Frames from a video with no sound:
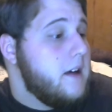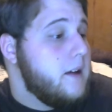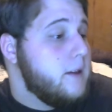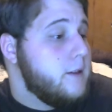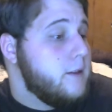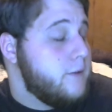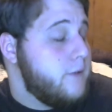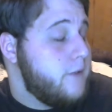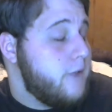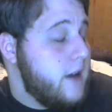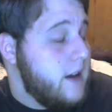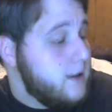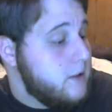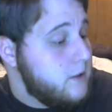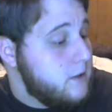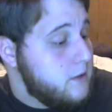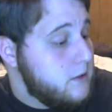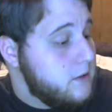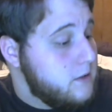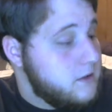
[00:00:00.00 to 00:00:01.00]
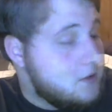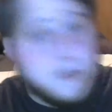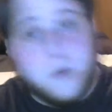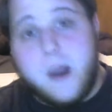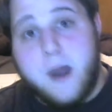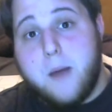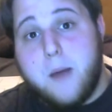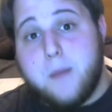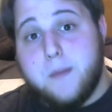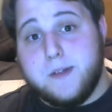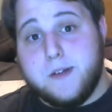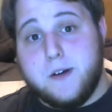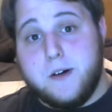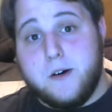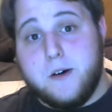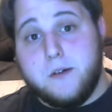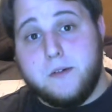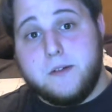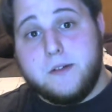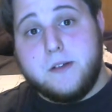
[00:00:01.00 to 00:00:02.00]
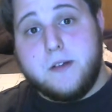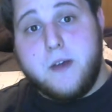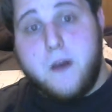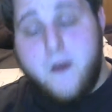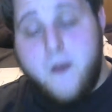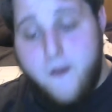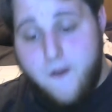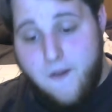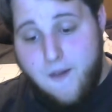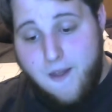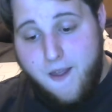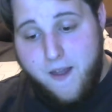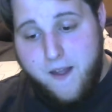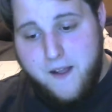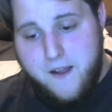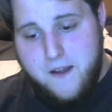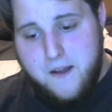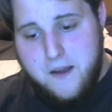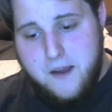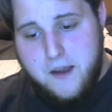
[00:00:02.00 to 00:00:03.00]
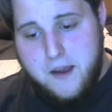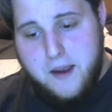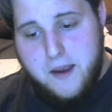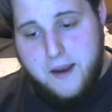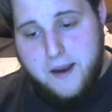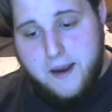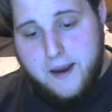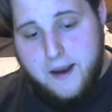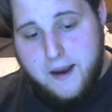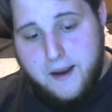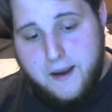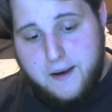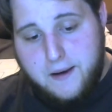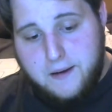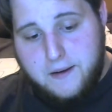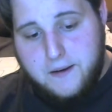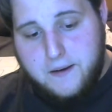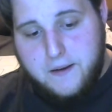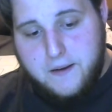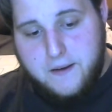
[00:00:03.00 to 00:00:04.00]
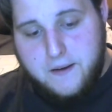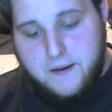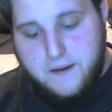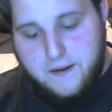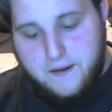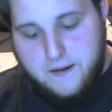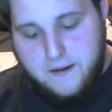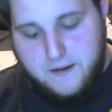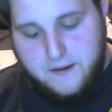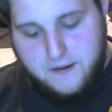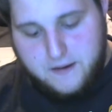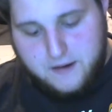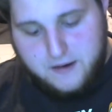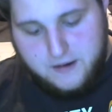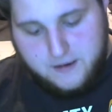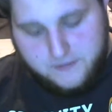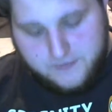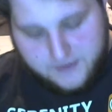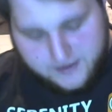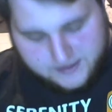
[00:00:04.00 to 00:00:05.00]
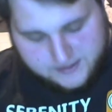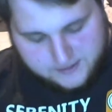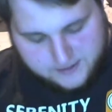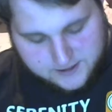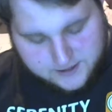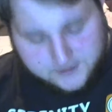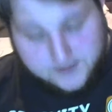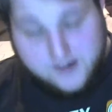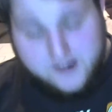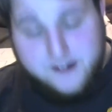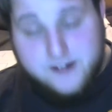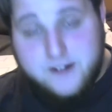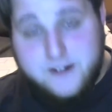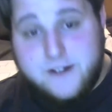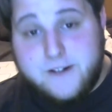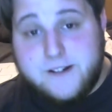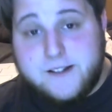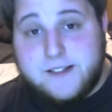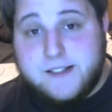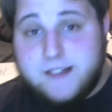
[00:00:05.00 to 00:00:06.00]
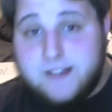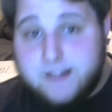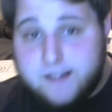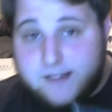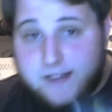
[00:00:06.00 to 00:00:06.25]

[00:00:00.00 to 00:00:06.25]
the final 2 episodes. And that's when you start noticing the